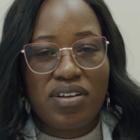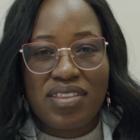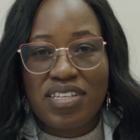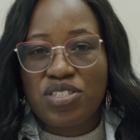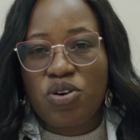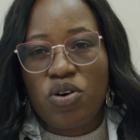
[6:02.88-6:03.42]

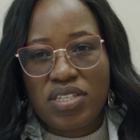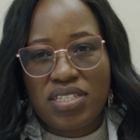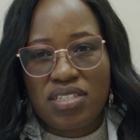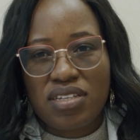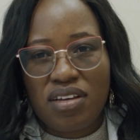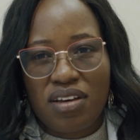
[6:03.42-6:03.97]
this
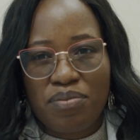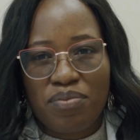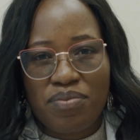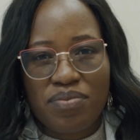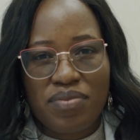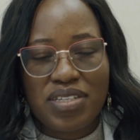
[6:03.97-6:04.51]
course,
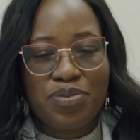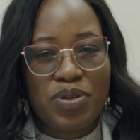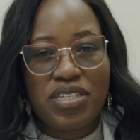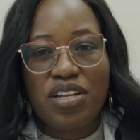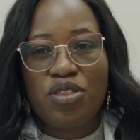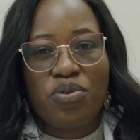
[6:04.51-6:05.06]

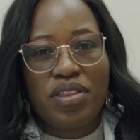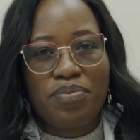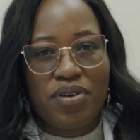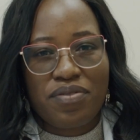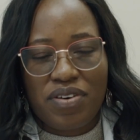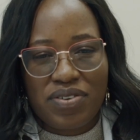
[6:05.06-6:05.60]
especially through the
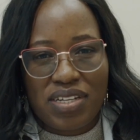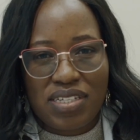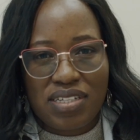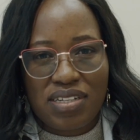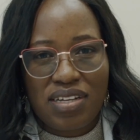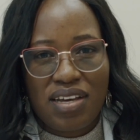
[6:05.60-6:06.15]
Merck
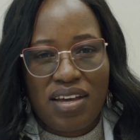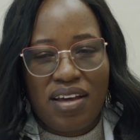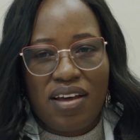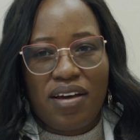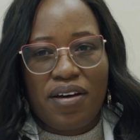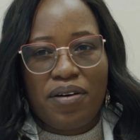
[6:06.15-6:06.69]
Foundation.
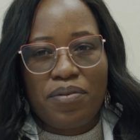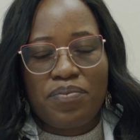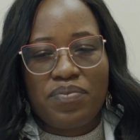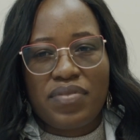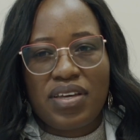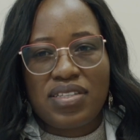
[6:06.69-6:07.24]

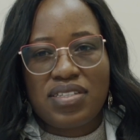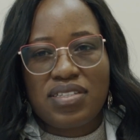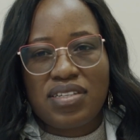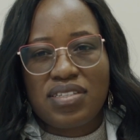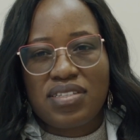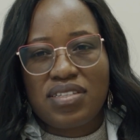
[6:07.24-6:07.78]

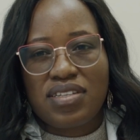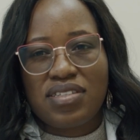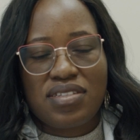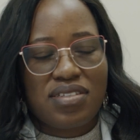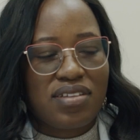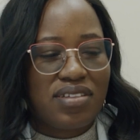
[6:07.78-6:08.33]

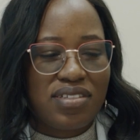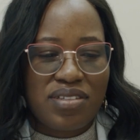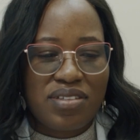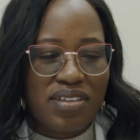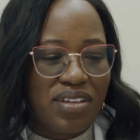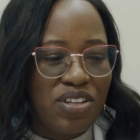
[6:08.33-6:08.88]
It's
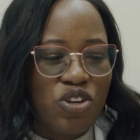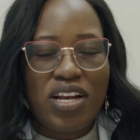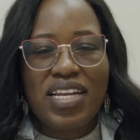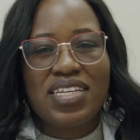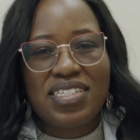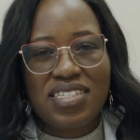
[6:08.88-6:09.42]

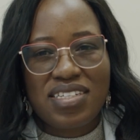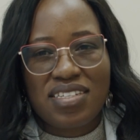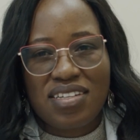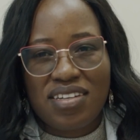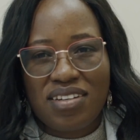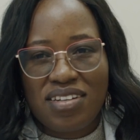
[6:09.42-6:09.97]
knowledge
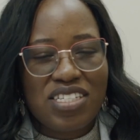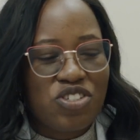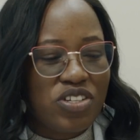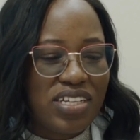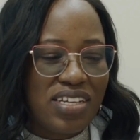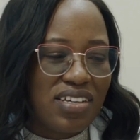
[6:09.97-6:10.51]

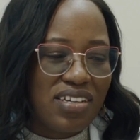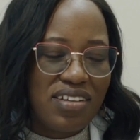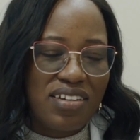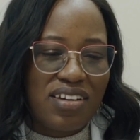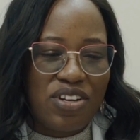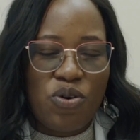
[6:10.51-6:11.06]

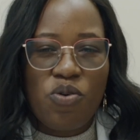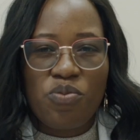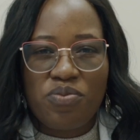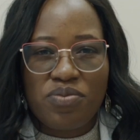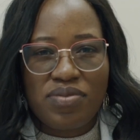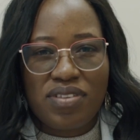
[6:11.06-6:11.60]
literally at
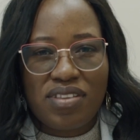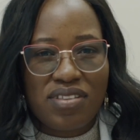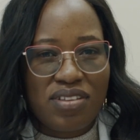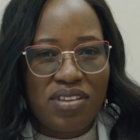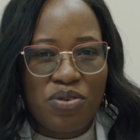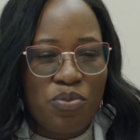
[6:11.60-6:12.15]
home,
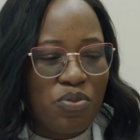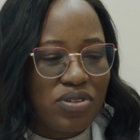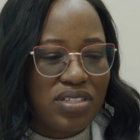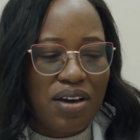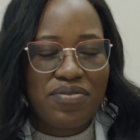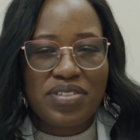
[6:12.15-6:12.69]
your
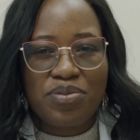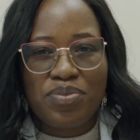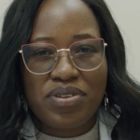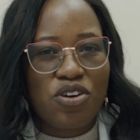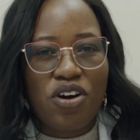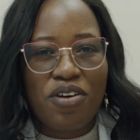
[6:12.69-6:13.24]
most
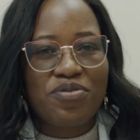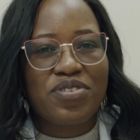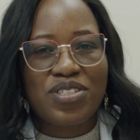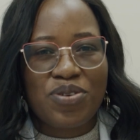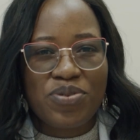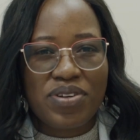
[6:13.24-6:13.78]
comfortable, in your
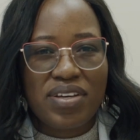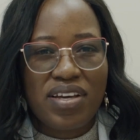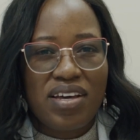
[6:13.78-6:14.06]
comfort zone.